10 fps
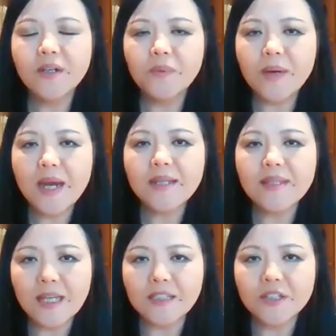where
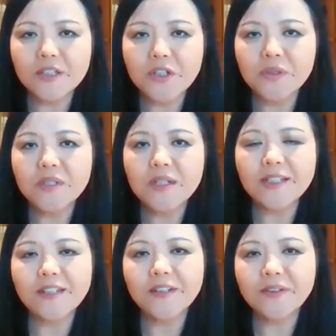the institute
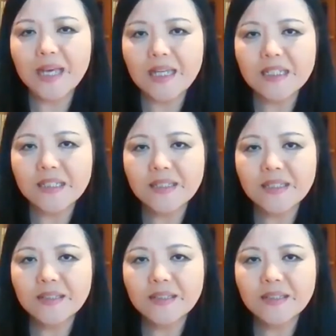is located